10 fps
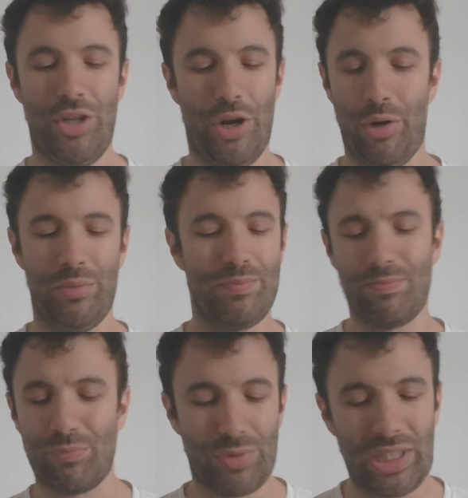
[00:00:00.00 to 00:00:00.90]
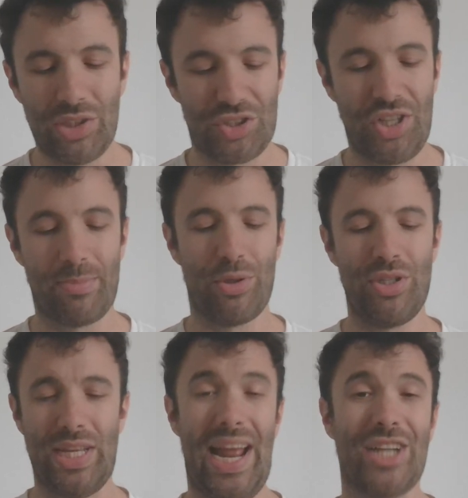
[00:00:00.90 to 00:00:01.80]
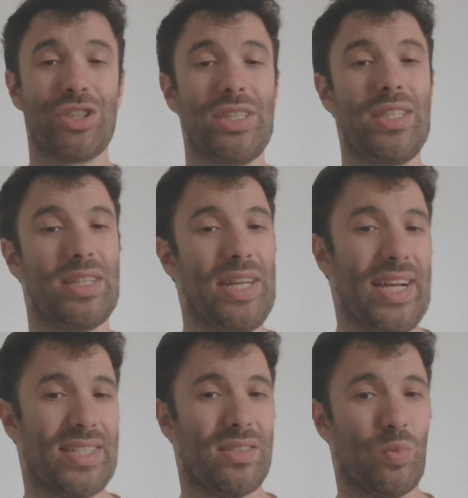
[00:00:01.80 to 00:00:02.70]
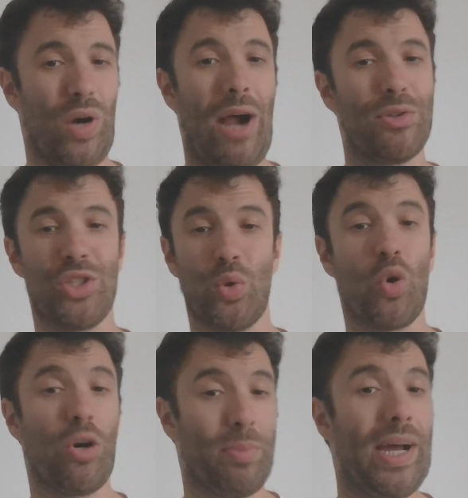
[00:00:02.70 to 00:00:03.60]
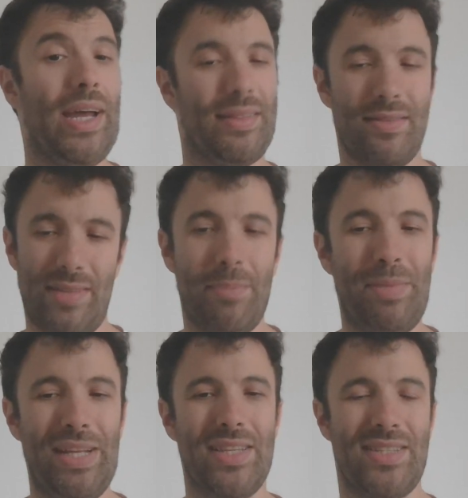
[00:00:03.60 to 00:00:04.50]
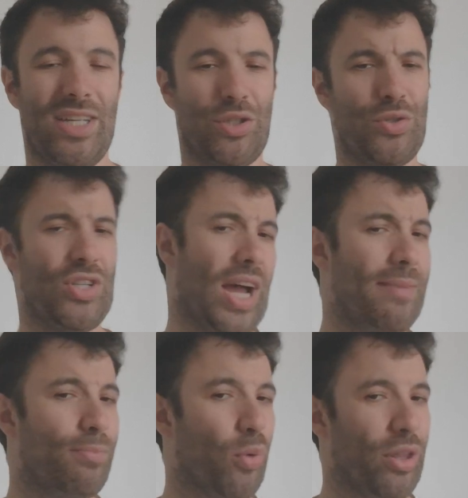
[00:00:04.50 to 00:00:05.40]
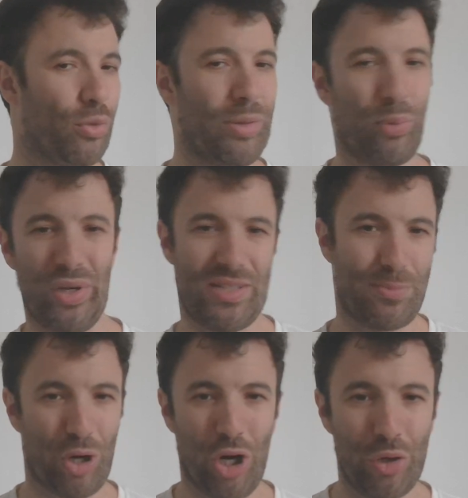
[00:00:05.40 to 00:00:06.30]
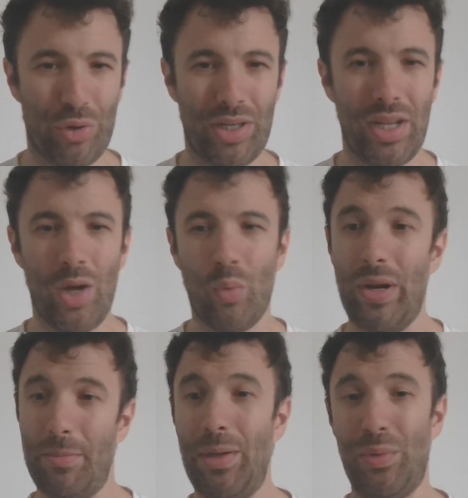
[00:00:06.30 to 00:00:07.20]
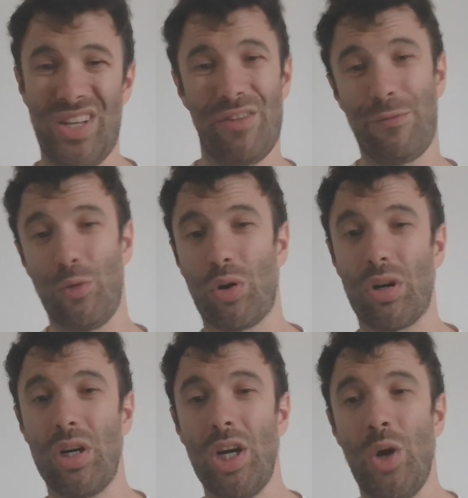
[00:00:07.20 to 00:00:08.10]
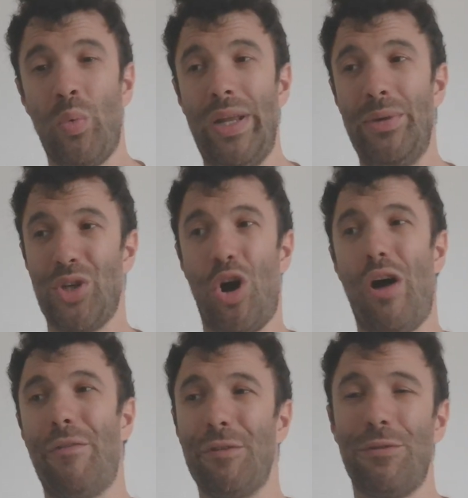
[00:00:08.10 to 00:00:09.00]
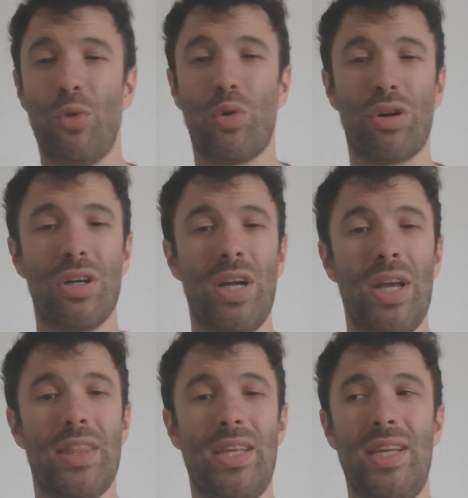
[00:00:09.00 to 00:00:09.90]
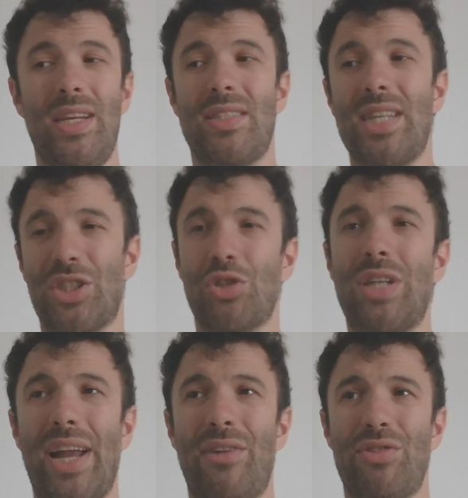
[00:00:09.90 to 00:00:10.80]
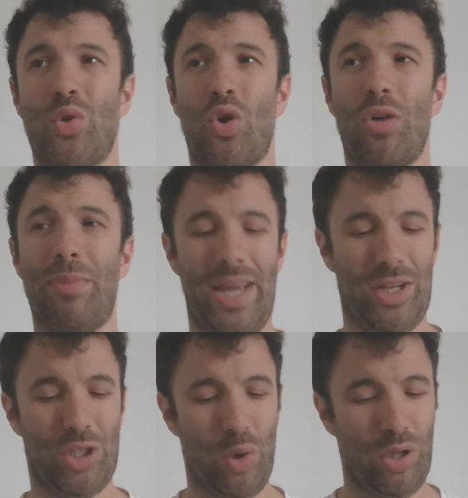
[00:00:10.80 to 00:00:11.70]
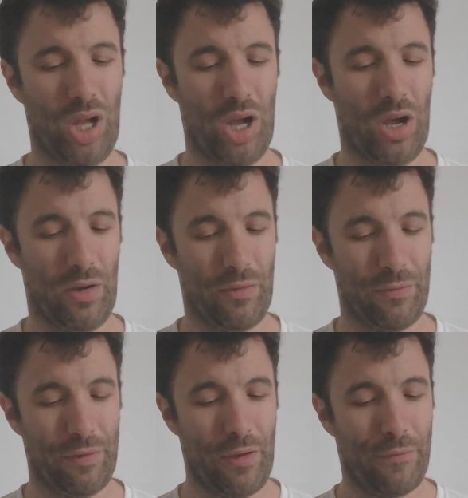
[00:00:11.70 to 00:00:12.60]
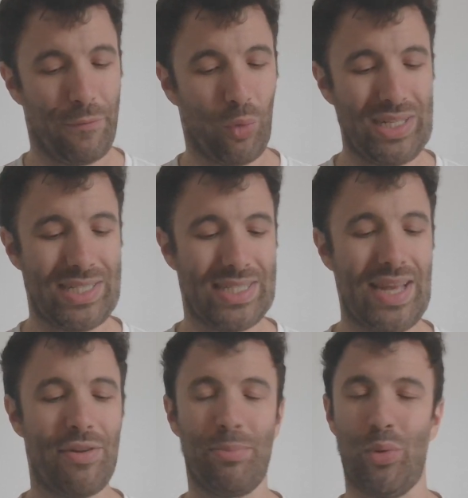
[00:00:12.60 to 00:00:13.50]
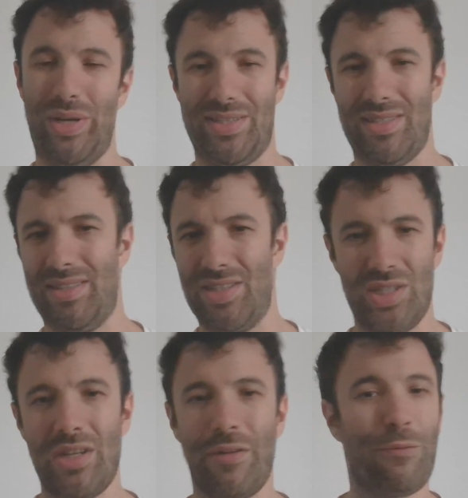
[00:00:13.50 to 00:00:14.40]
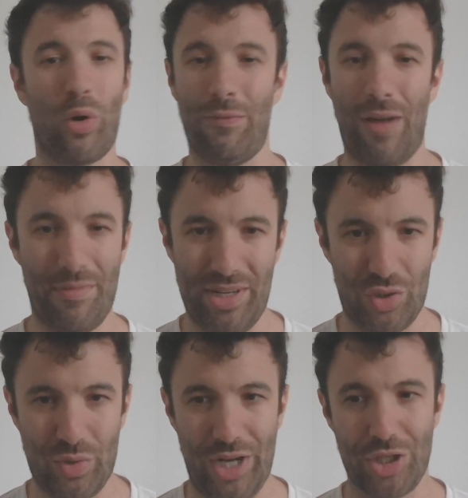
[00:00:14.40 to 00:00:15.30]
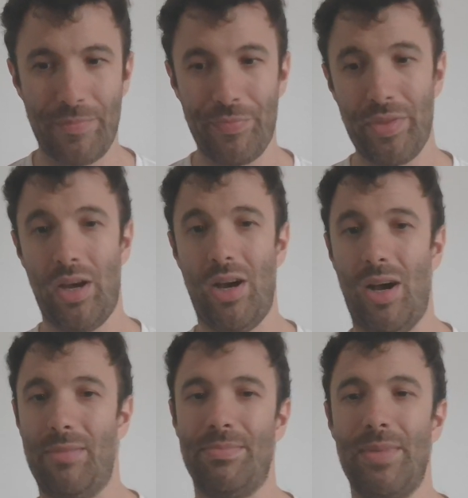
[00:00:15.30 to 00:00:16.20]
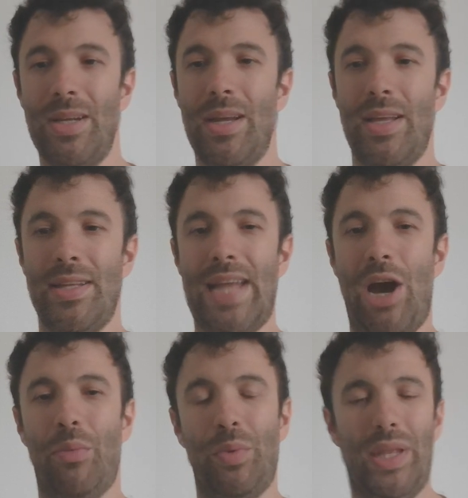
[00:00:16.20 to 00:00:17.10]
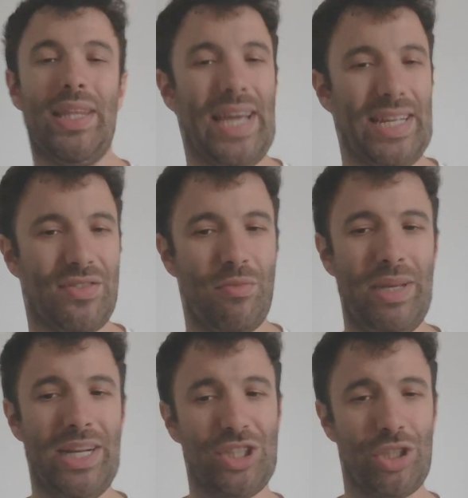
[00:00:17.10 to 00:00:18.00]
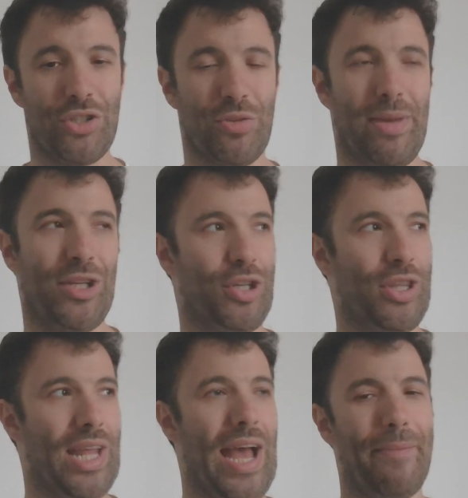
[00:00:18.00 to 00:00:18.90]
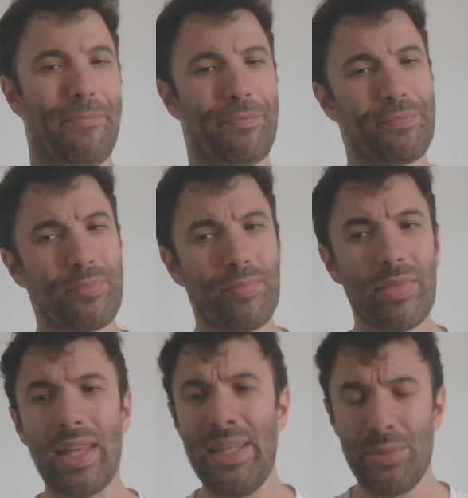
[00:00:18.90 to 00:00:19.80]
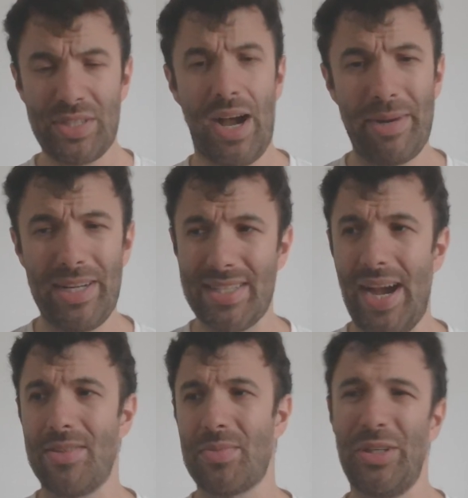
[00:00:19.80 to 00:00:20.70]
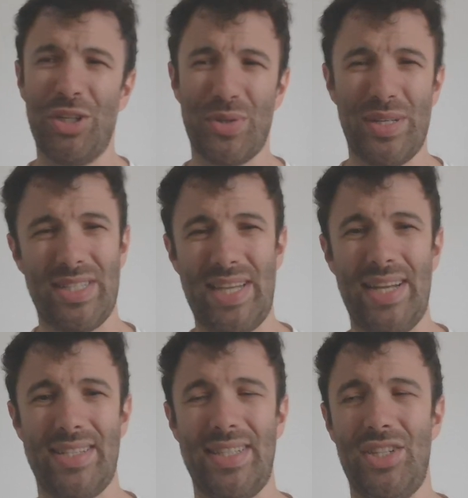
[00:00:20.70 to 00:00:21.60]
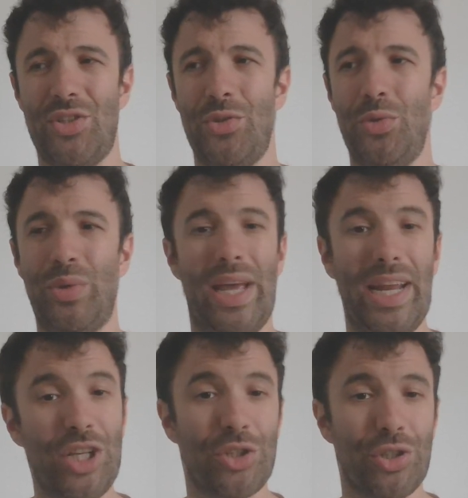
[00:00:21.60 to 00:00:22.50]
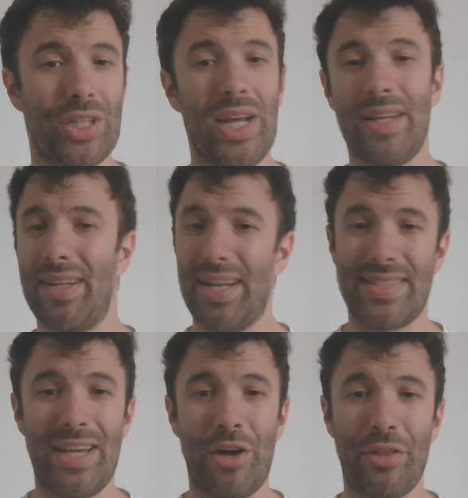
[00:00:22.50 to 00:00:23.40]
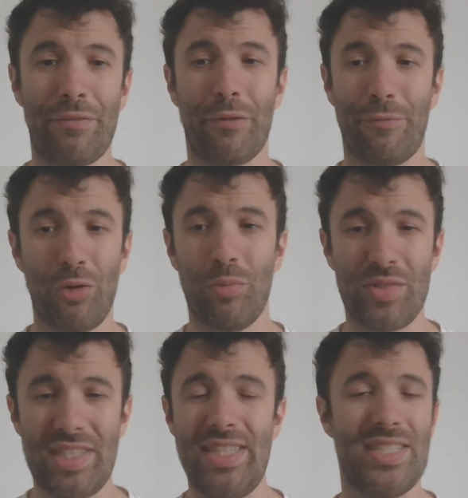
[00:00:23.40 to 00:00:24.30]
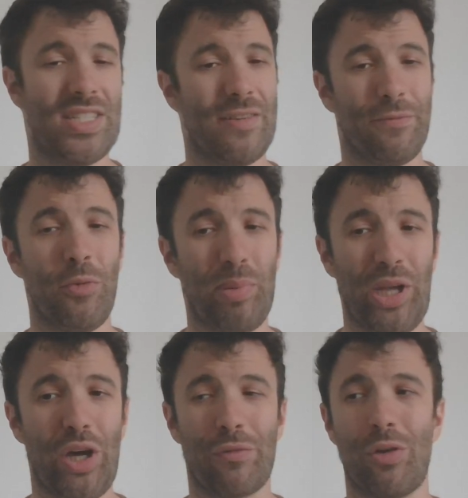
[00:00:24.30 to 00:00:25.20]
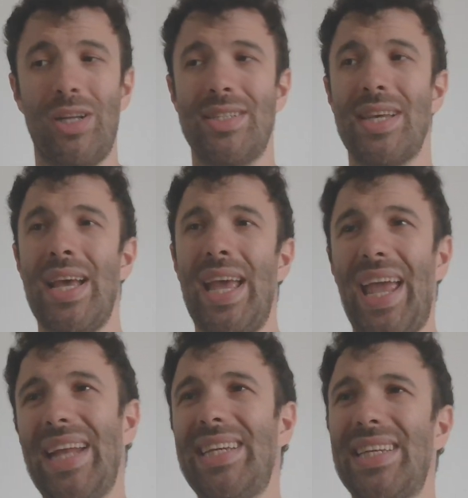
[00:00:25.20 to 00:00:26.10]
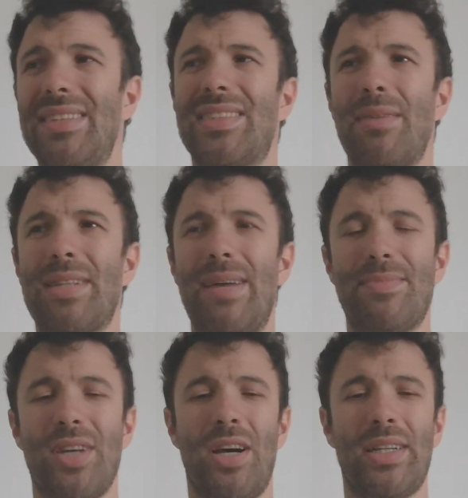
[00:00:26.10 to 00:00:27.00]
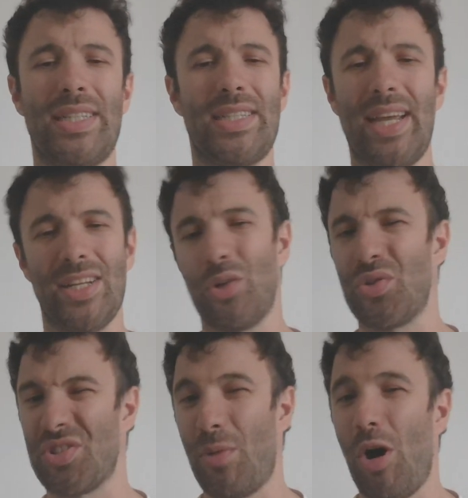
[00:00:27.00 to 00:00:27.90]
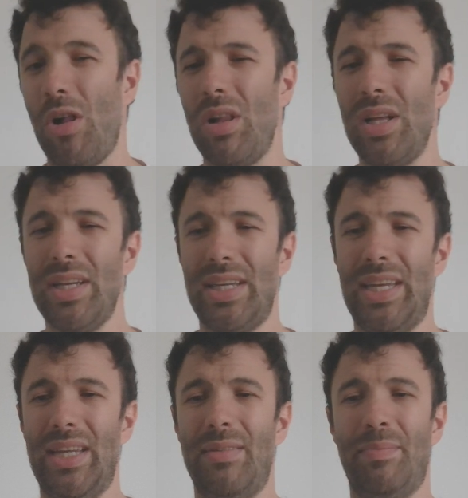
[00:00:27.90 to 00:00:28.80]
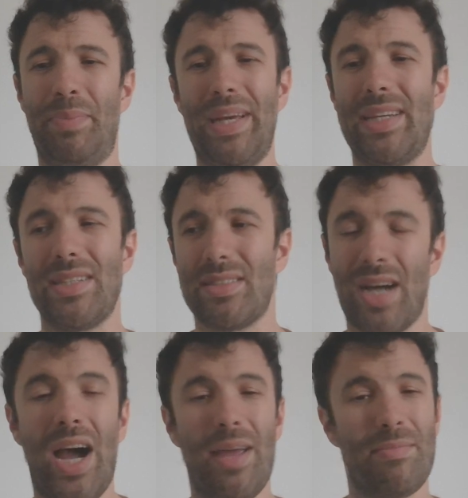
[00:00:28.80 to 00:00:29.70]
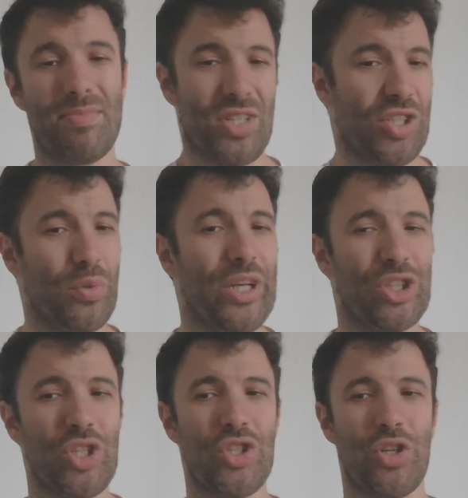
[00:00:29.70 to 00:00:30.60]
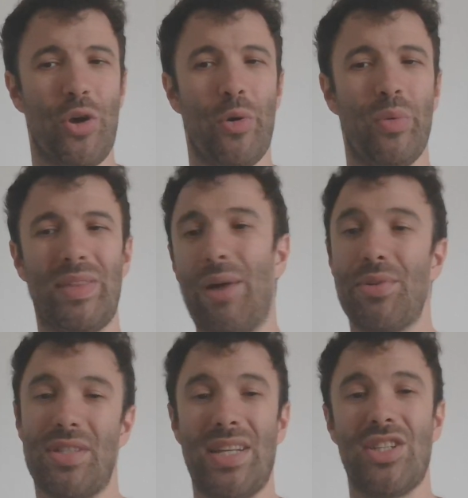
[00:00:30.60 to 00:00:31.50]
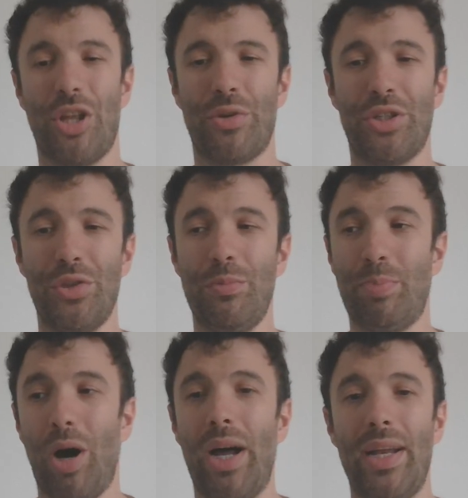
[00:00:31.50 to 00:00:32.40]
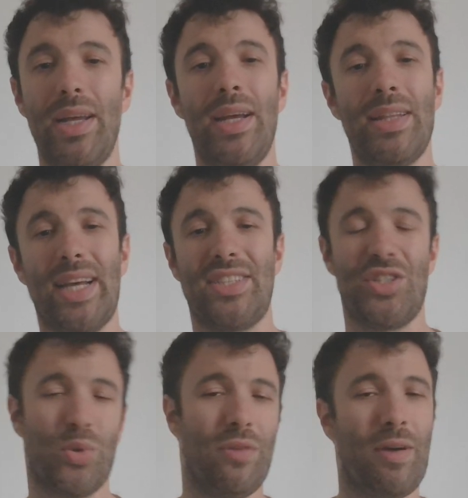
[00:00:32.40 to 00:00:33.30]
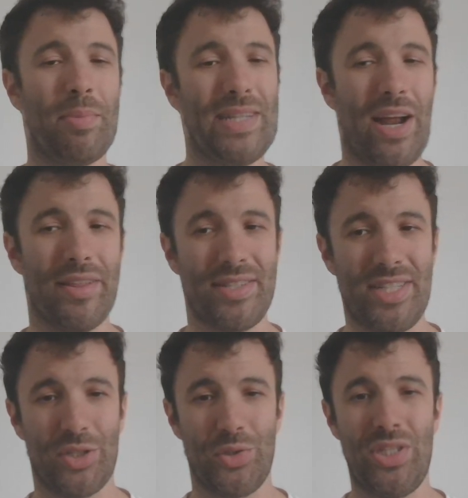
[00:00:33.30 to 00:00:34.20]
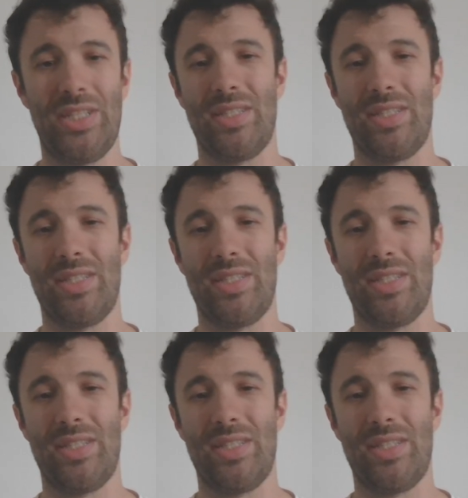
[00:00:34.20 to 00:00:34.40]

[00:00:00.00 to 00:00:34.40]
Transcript: ridiculous numbers. And actually, the Knicks were outscored by the Embiid and the Sixers 9.3 points per 100 when Embiid was on the floor. When he was off the floor, the Sixers got outscored by a total of 47 points. And this is in a 45-minute stretch. Now, in the case of Embiid, I should also mention that he was dominant at times, but he also has a tendency to get injured, not stay healthy for full seasons and full playoff runs, and he can sometimes get a little small in big time situations. So that's another issue. But that's the sort of up and down of the Sixers